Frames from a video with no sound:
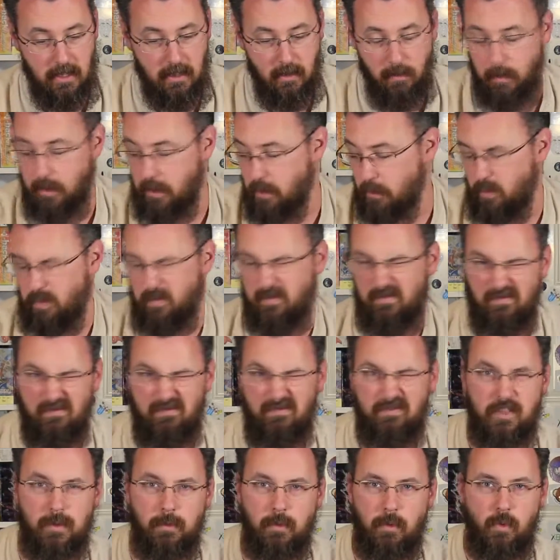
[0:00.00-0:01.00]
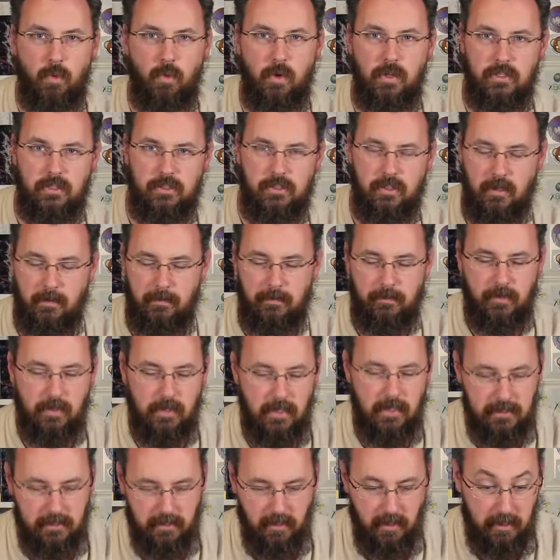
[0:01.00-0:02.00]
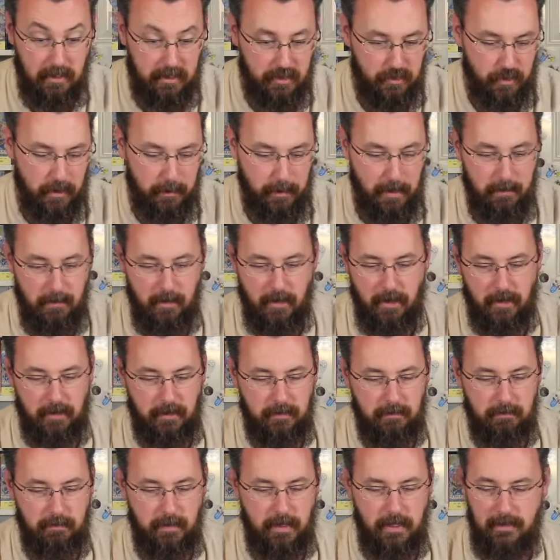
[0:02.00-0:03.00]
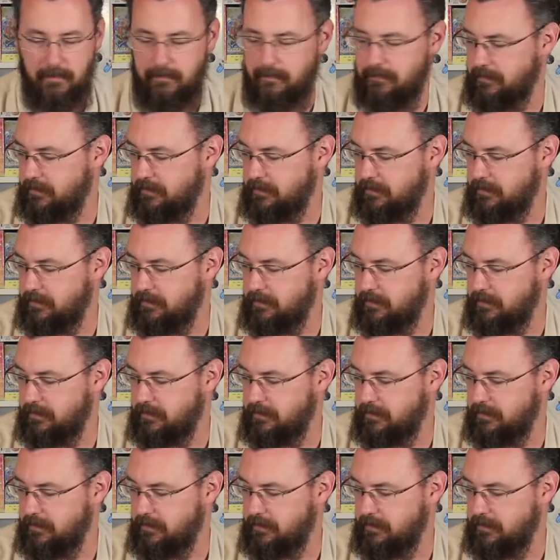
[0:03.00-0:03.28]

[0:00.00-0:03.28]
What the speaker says: Well, number 1's it's not extremely modern, but